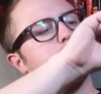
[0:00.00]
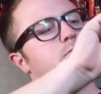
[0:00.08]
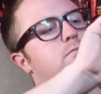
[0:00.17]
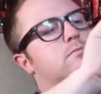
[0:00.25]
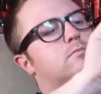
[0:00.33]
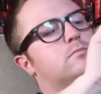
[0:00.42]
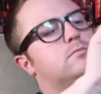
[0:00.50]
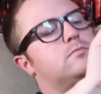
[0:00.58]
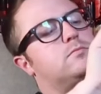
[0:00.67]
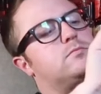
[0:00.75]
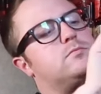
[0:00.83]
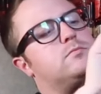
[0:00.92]

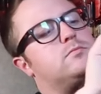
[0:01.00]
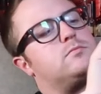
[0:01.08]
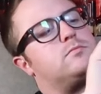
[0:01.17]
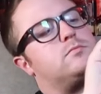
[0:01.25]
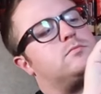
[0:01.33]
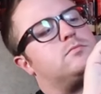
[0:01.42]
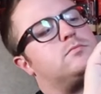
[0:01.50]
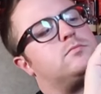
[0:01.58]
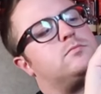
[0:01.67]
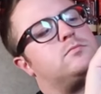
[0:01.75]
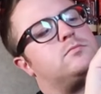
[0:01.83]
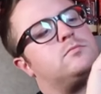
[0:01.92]

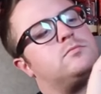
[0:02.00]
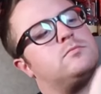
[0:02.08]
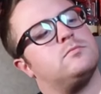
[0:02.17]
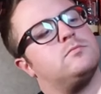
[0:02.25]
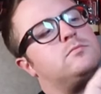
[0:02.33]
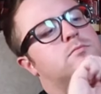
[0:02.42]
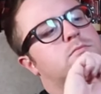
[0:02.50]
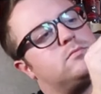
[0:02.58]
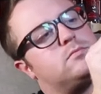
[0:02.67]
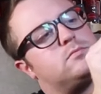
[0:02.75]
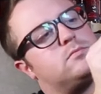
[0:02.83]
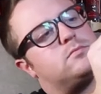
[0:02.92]

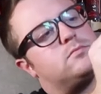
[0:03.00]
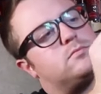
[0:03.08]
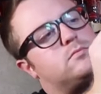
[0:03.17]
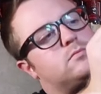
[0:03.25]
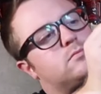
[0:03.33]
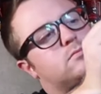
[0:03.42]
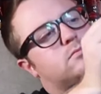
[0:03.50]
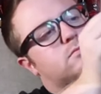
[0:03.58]
(no one is talking)